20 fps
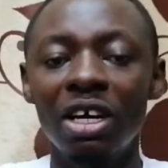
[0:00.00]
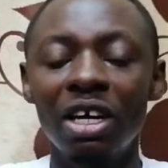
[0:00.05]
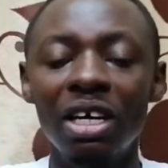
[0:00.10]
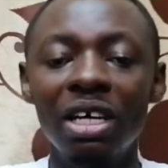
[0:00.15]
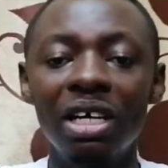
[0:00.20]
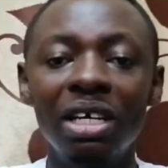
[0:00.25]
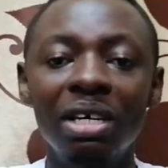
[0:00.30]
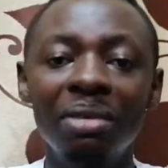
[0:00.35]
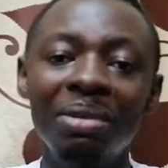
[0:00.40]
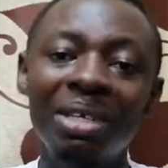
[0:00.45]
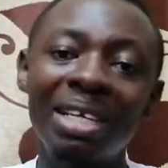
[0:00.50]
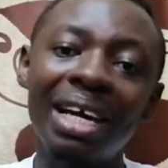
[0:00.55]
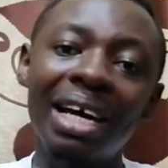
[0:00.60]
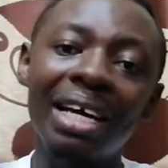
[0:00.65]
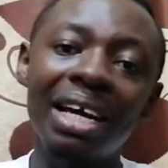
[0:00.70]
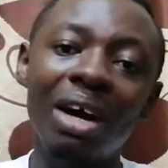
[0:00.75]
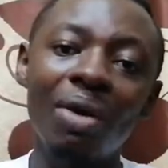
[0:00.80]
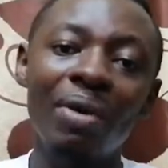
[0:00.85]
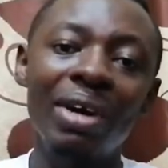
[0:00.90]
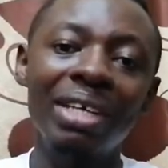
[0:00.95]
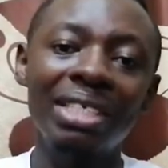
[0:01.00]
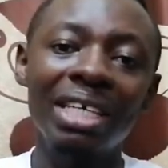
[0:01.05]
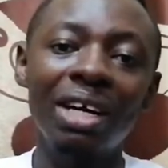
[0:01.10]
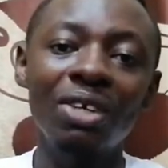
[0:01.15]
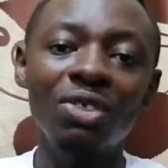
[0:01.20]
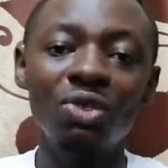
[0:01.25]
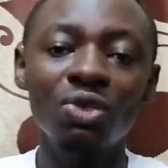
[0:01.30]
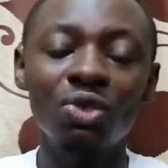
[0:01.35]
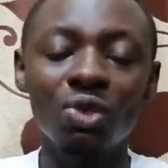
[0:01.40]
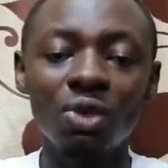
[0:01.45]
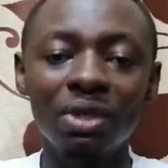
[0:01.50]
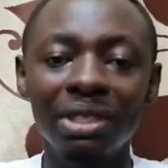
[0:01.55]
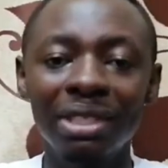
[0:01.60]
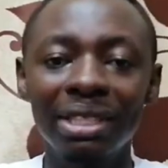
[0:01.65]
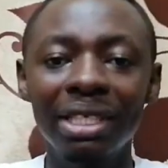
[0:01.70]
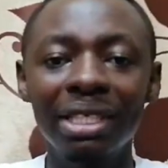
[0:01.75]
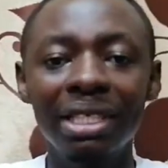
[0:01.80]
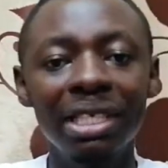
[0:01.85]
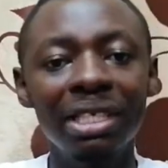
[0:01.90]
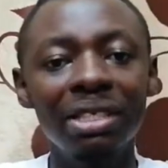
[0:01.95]
In other words, how to
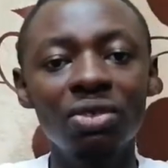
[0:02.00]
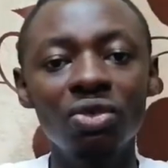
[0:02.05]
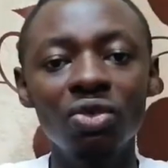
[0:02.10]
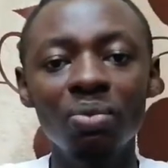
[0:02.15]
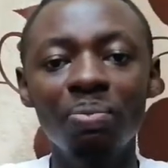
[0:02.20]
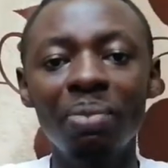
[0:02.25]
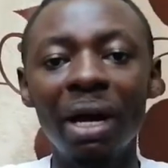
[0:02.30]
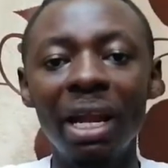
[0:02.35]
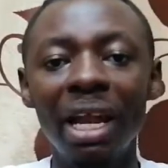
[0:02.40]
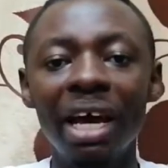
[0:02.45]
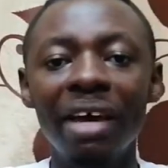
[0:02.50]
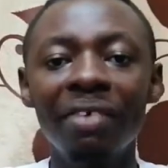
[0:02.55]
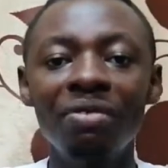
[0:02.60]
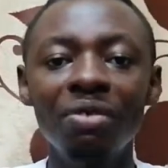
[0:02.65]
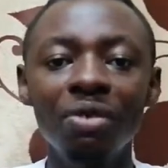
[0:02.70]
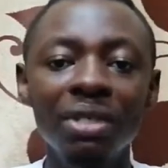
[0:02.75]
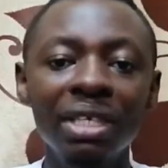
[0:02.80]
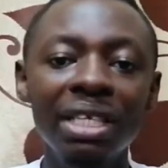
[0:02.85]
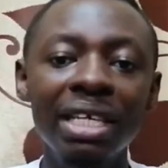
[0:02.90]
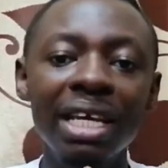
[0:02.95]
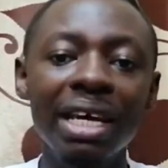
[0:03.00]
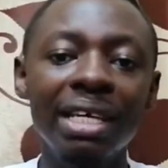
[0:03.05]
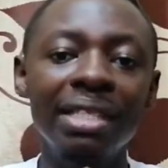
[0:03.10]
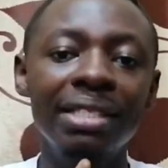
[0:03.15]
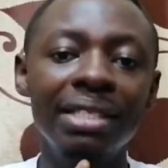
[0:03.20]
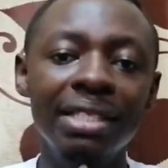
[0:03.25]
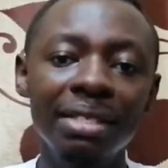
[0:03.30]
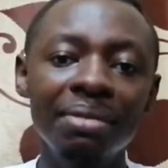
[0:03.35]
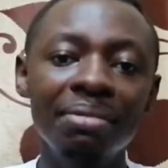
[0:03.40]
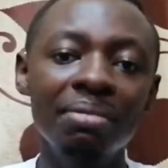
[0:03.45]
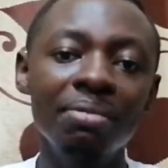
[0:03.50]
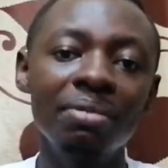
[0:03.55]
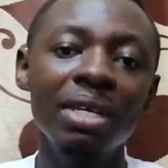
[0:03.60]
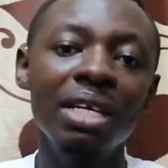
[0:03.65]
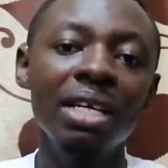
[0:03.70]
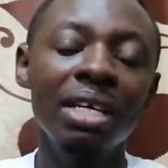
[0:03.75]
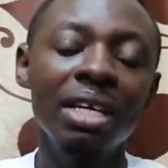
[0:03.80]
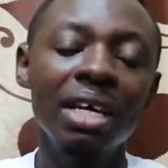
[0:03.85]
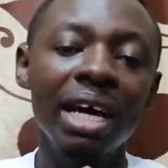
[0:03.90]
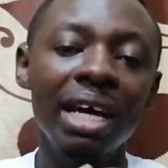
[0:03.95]
succeed in super life. You need
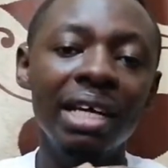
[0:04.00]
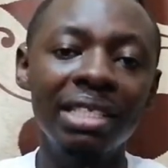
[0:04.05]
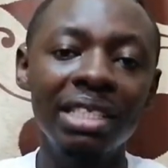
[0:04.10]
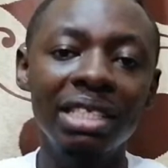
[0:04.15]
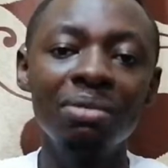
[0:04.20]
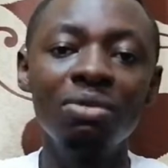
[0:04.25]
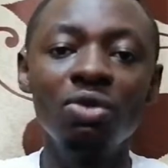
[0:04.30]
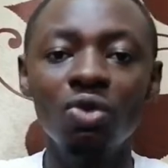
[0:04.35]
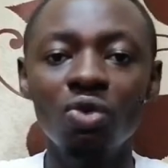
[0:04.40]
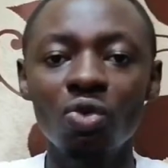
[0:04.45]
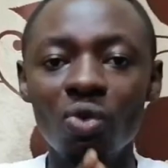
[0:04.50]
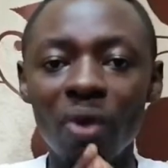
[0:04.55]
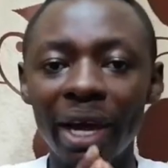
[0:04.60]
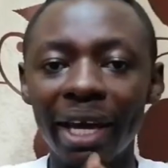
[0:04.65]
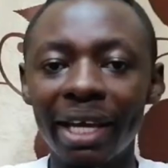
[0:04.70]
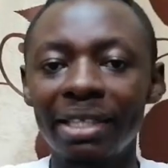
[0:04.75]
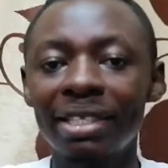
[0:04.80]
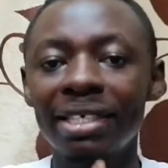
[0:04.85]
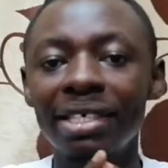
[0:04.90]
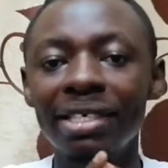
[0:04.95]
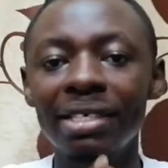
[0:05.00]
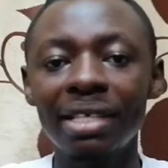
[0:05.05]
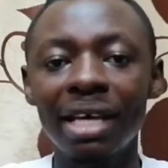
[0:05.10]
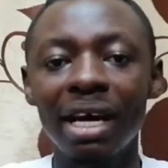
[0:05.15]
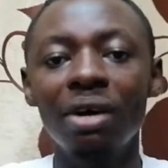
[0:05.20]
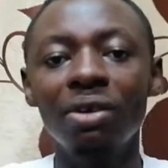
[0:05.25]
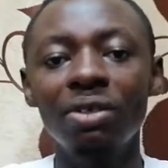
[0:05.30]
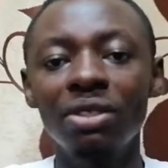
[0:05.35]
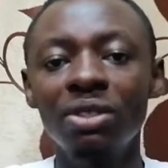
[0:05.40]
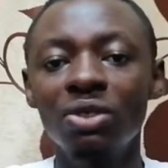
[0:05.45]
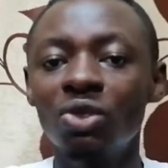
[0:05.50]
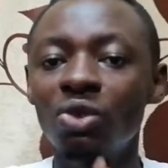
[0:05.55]
a team to work things out.